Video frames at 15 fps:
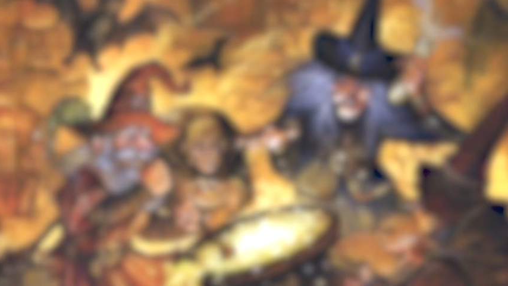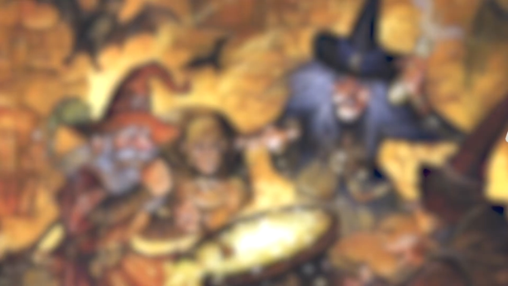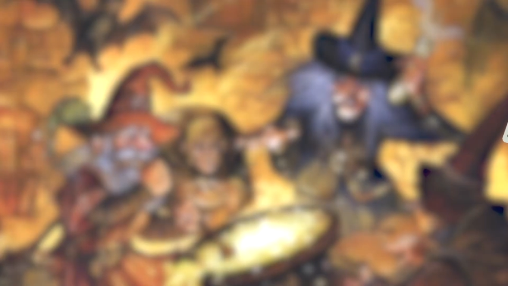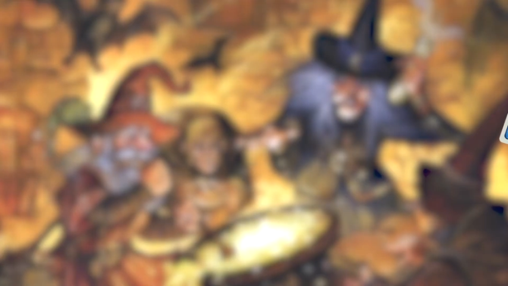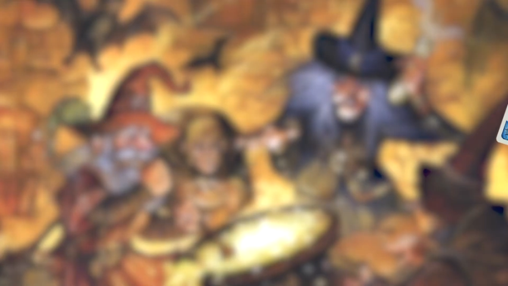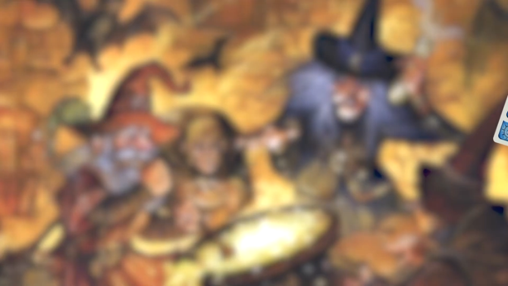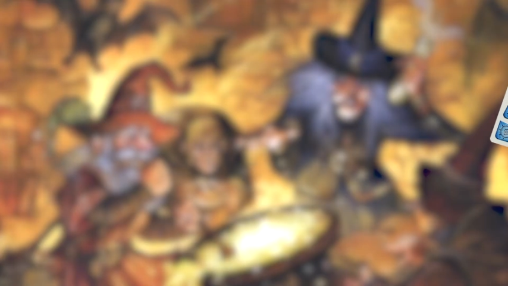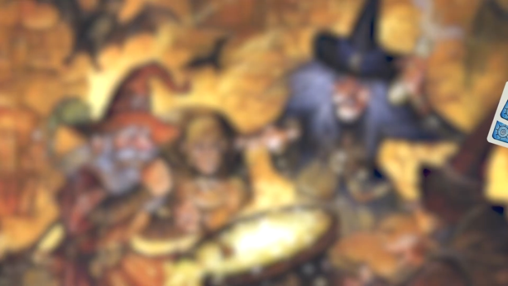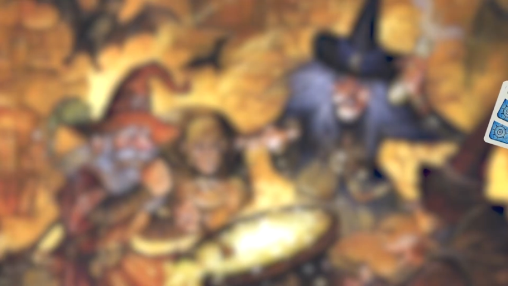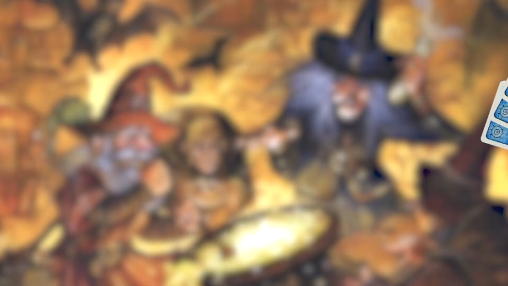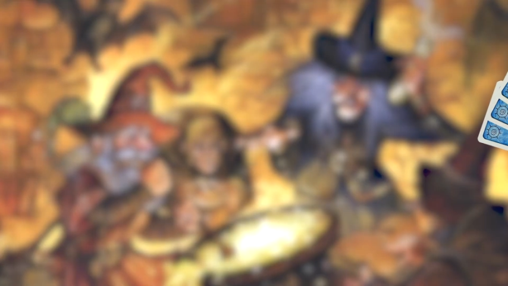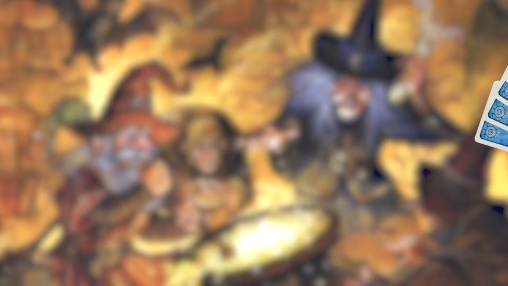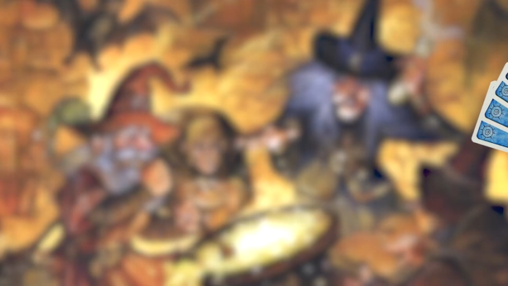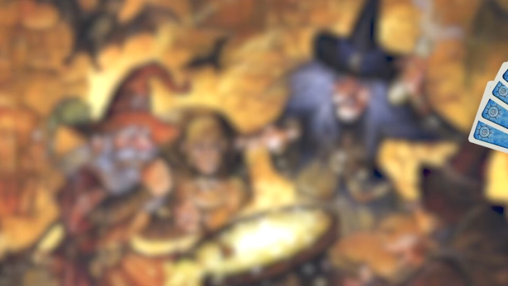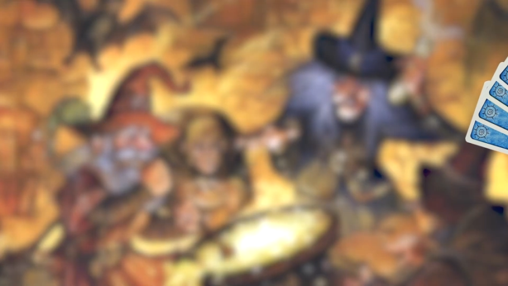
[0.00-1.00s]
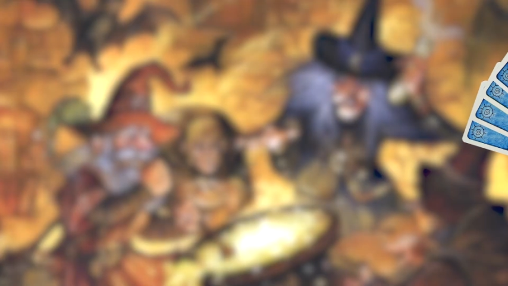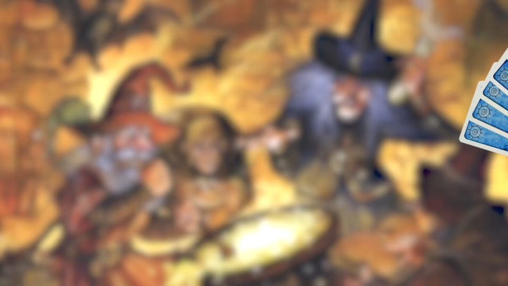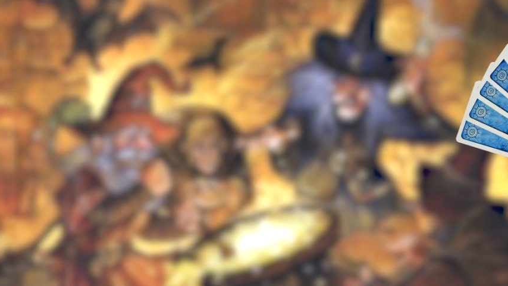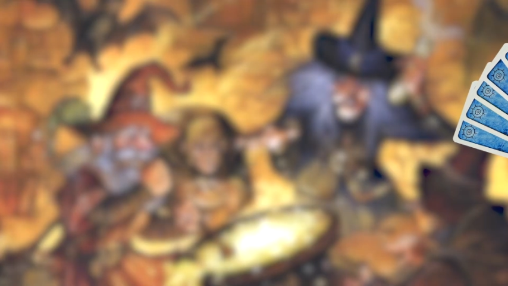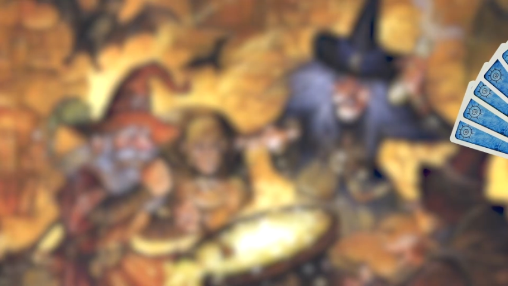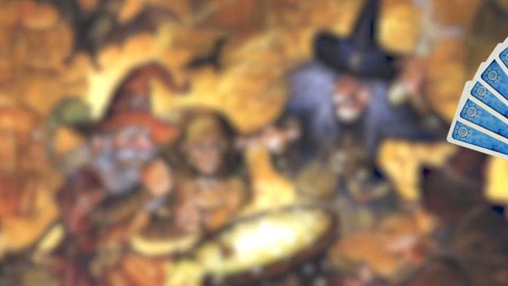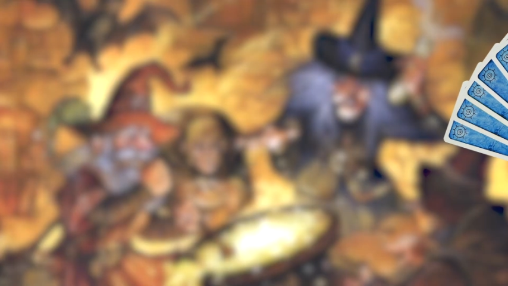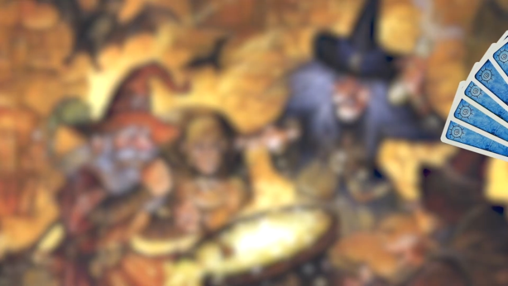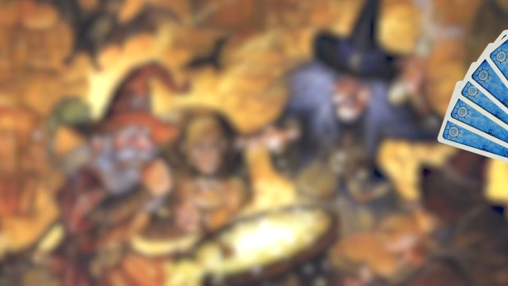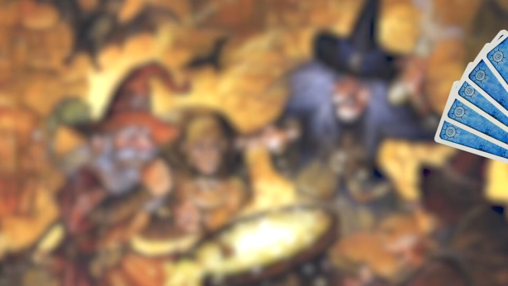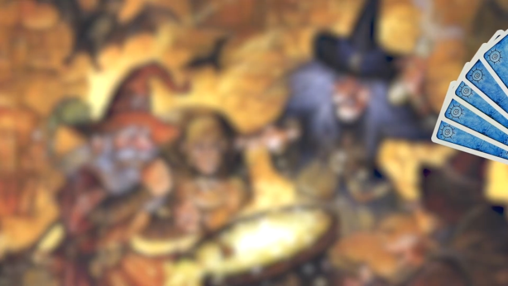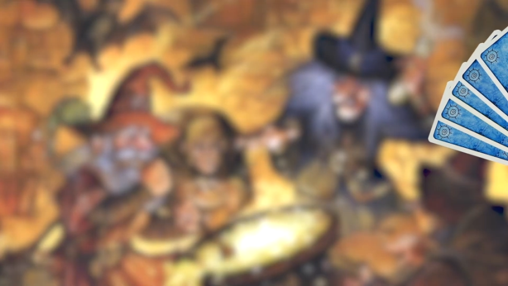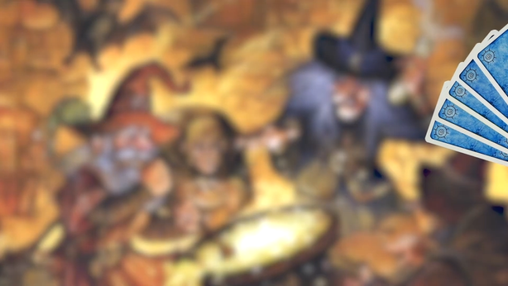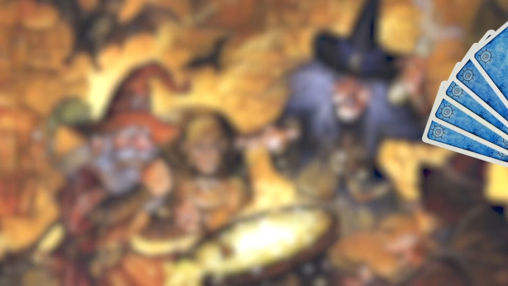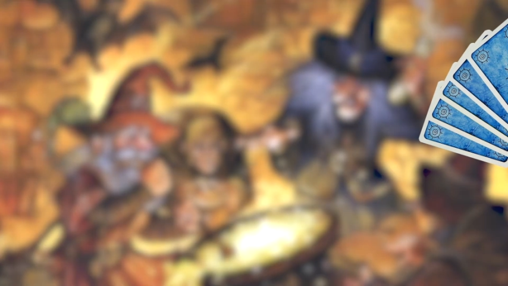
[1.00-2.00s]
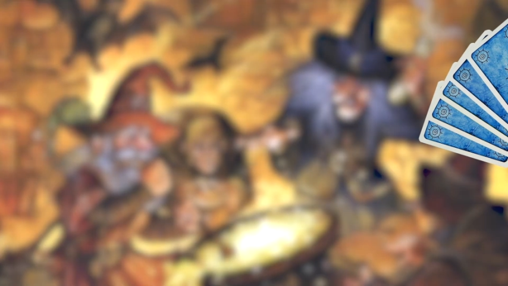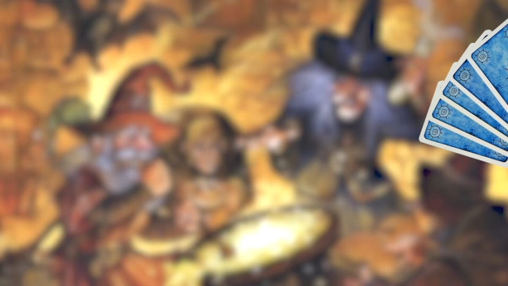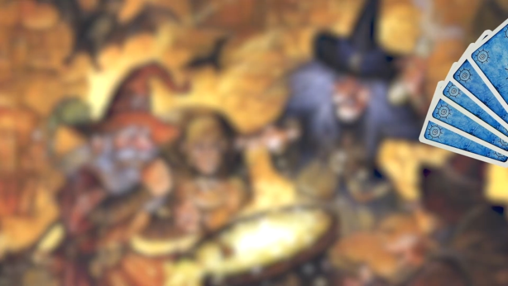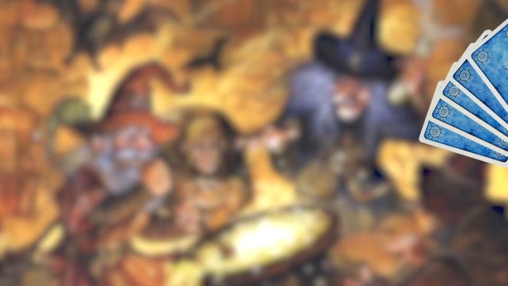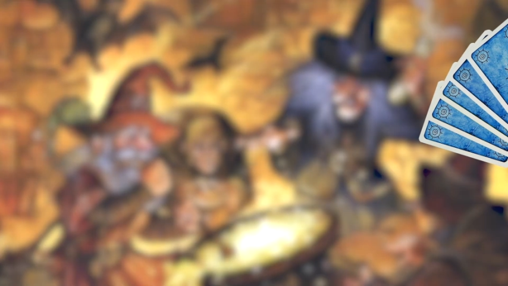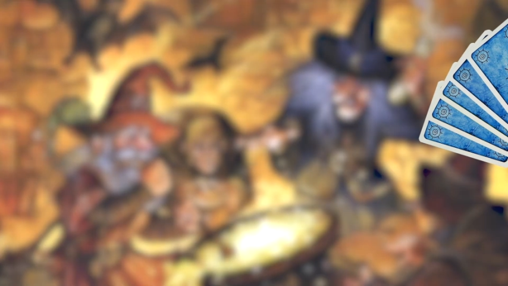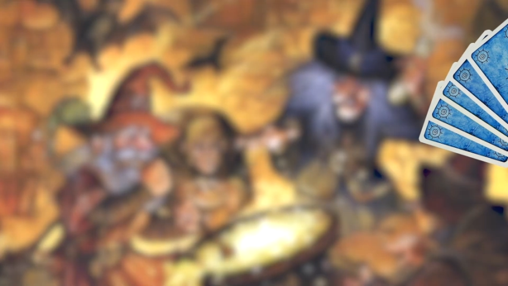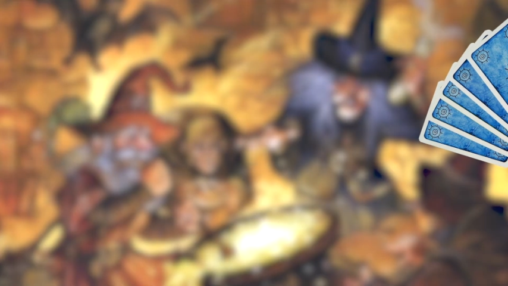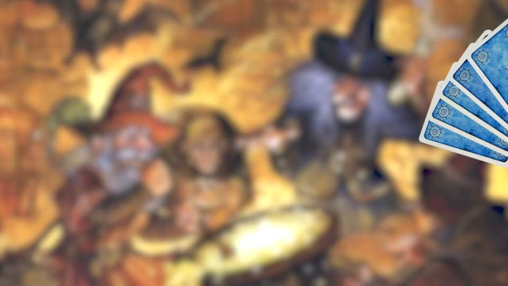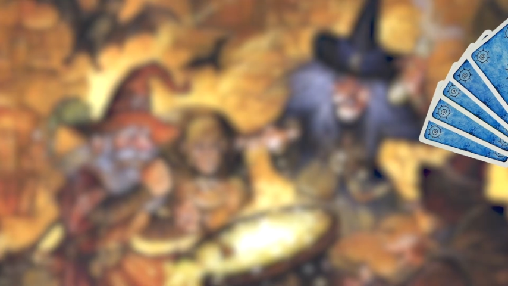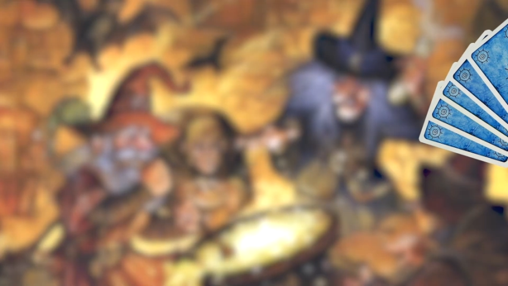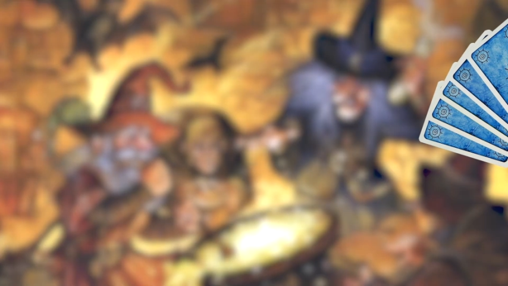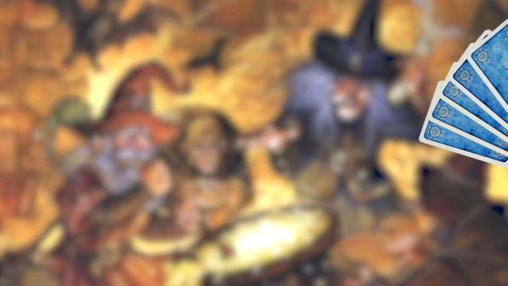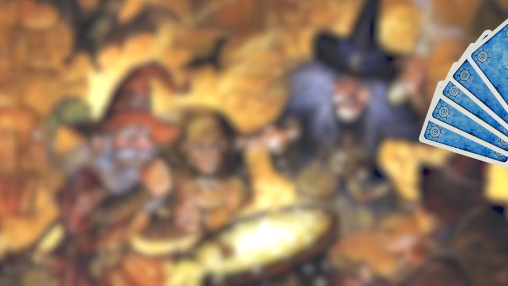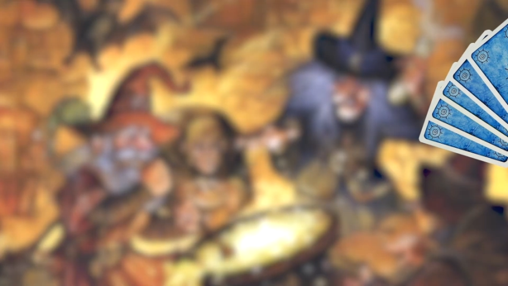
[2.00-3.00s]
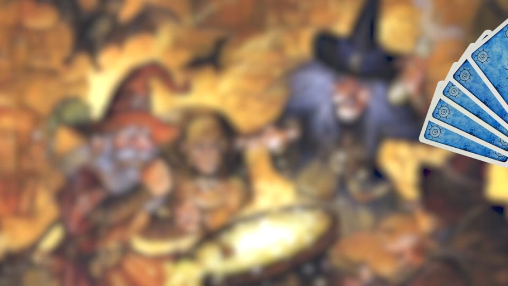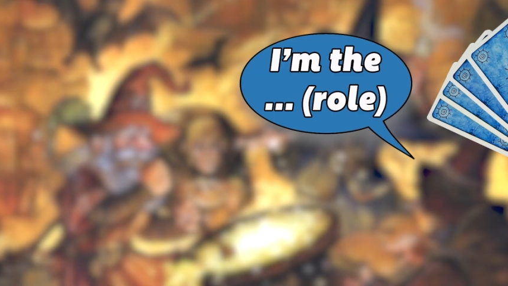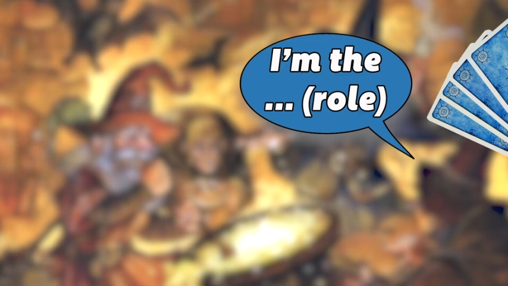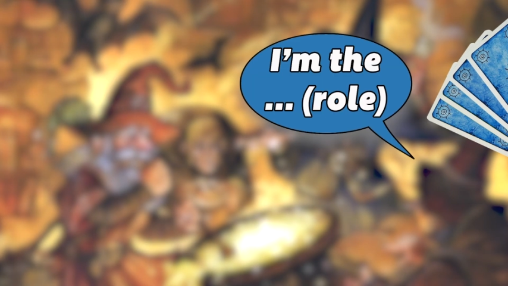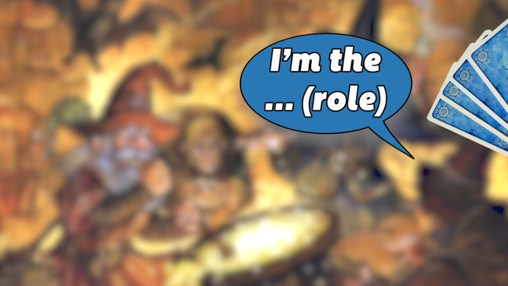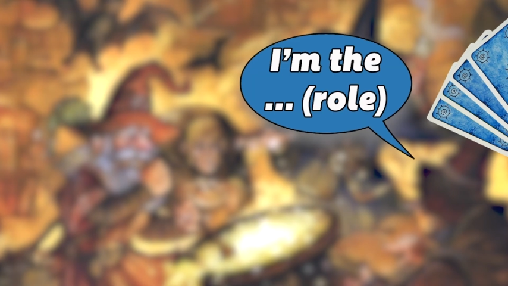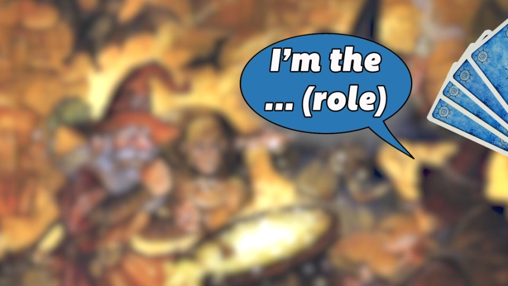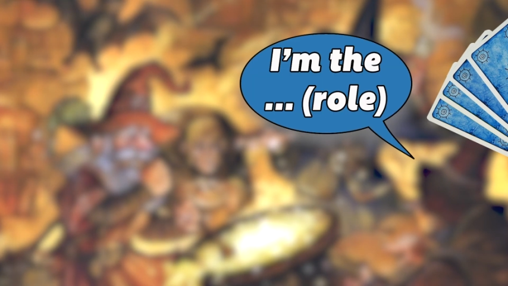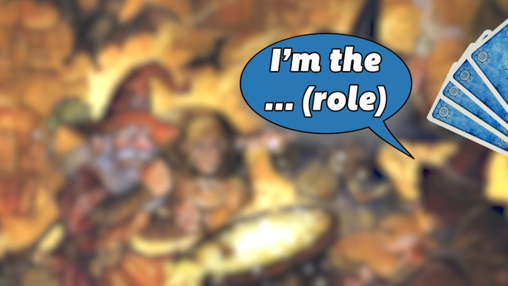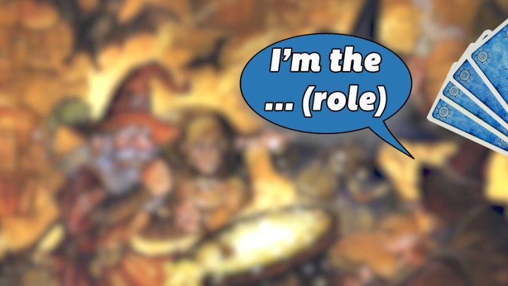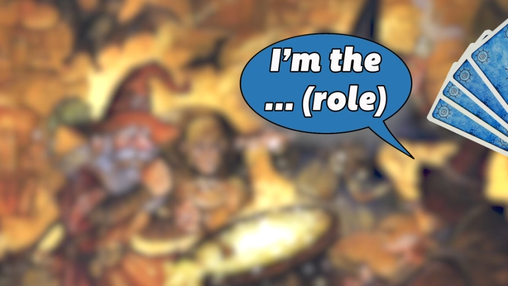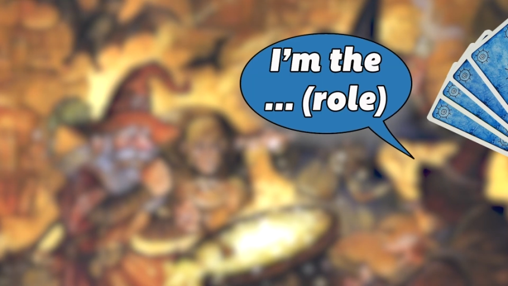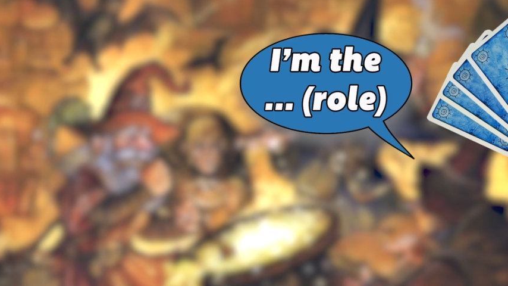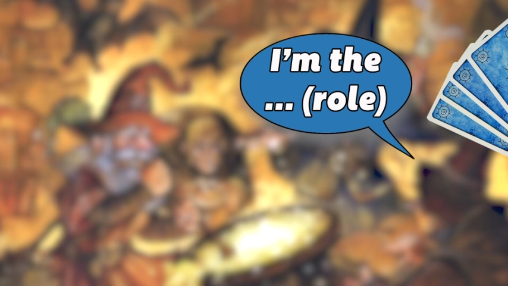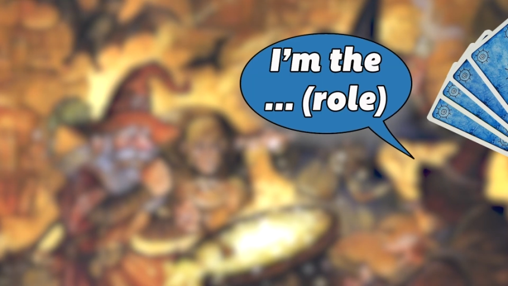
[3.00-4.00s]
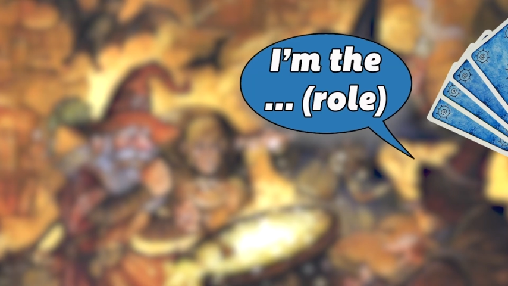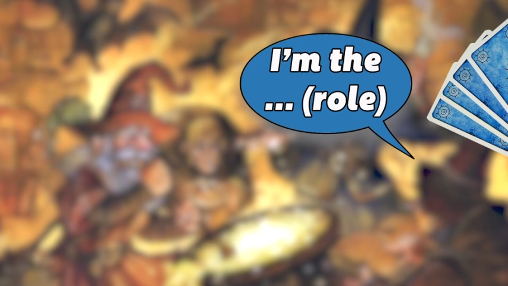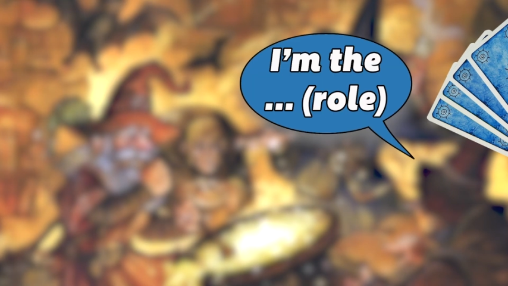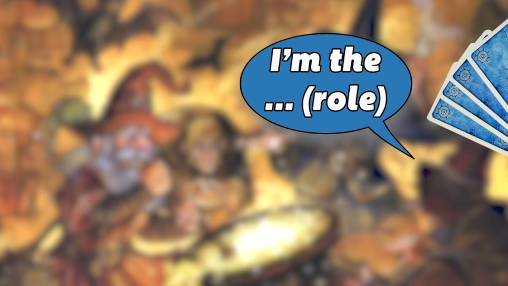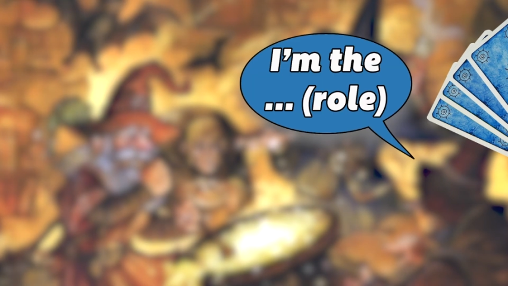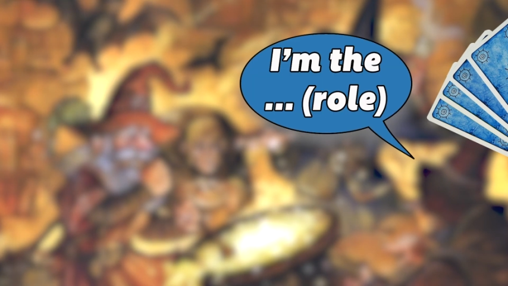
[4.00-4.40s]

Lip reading: No face is visible, so there are no lips to read.